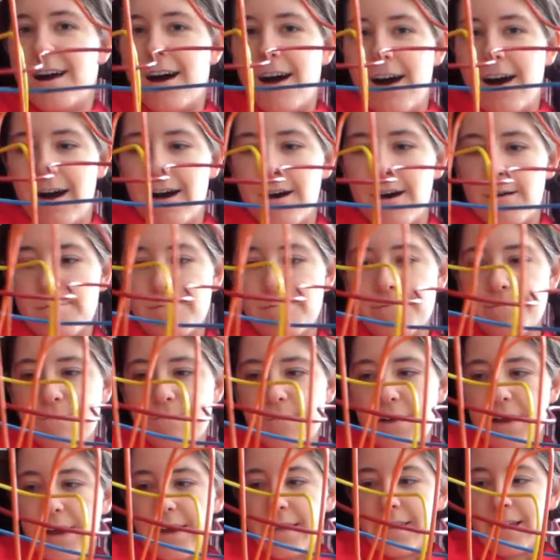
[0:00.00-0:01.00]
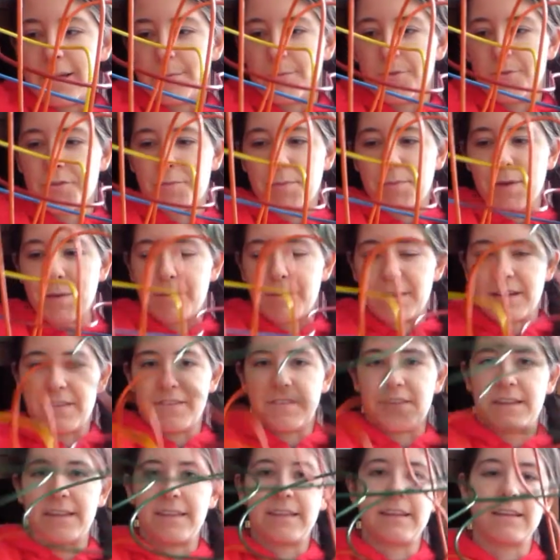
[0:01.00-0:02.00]
Um, I think most people have
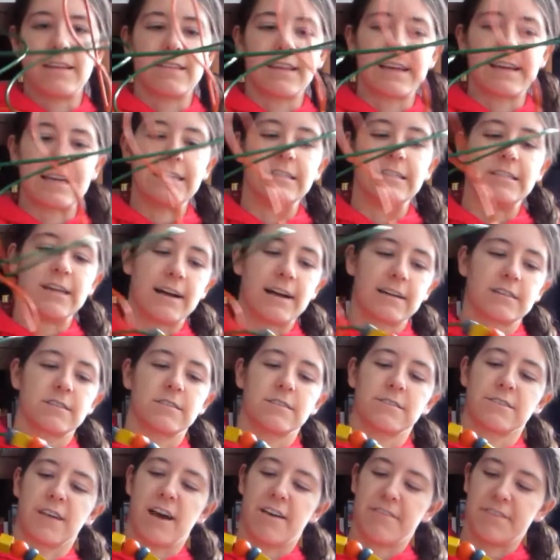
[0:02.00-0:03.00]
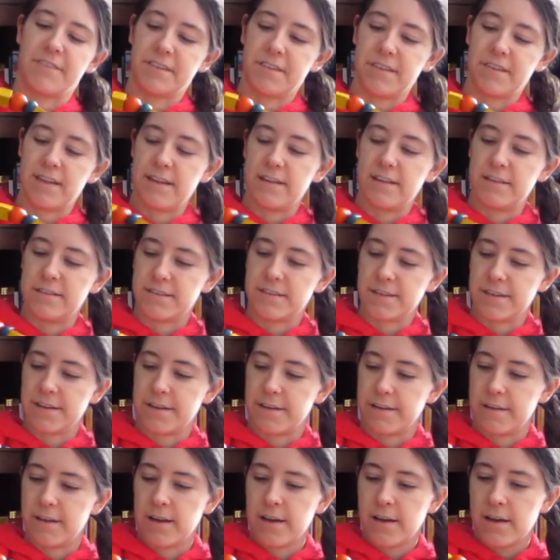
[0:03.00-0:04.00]
seen these like in doctor's offices
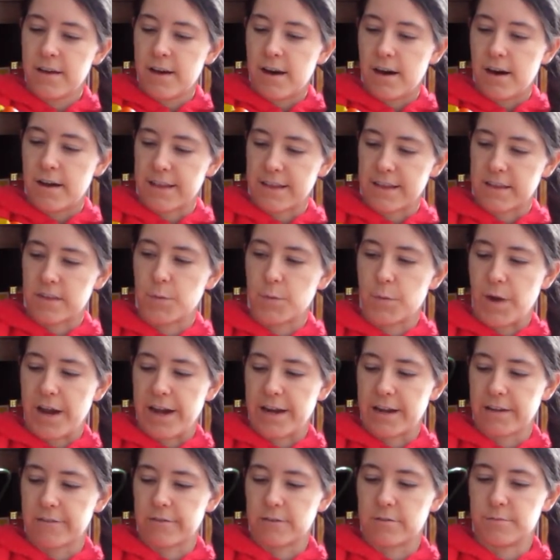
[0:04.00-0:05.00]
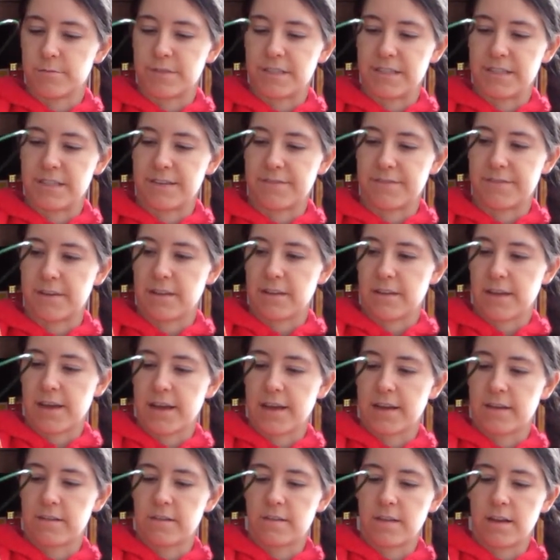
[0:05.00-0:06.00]
and like the waiting rooms and different
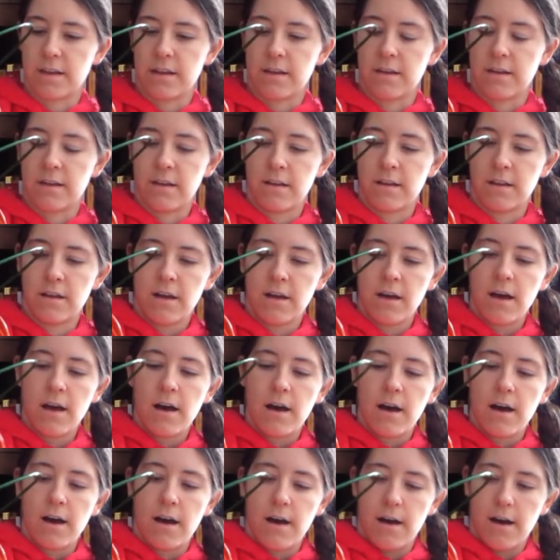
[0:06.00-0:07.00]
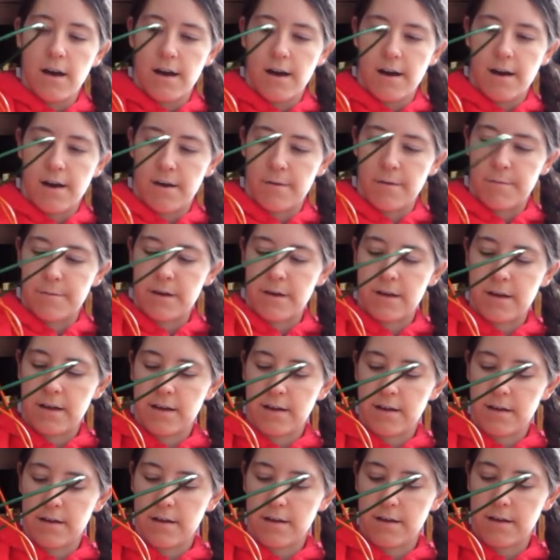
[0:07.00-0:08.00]
things. And um,
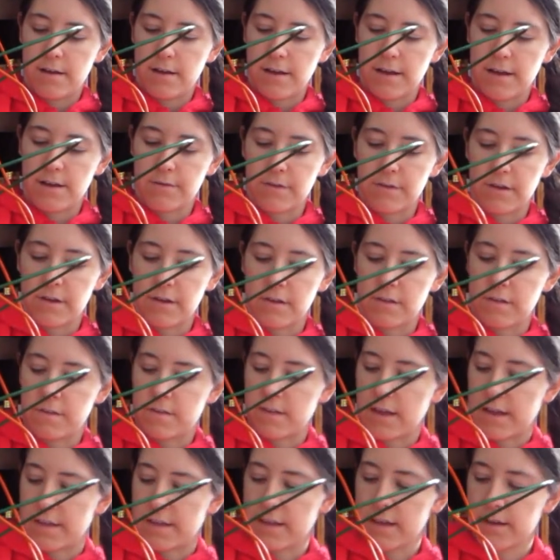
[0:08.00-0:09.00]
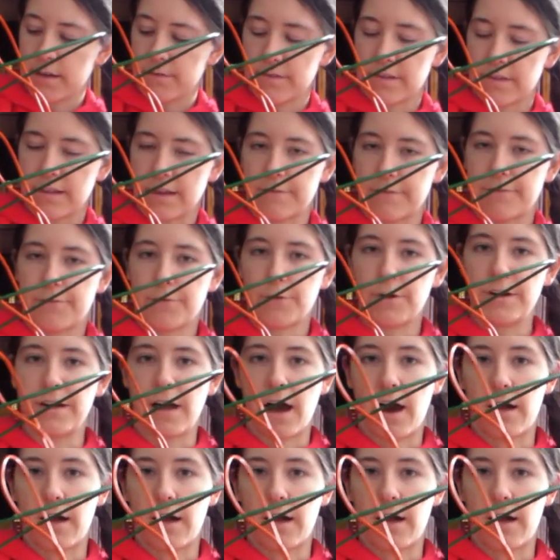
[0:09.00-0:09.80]
it was, I think it was like $4.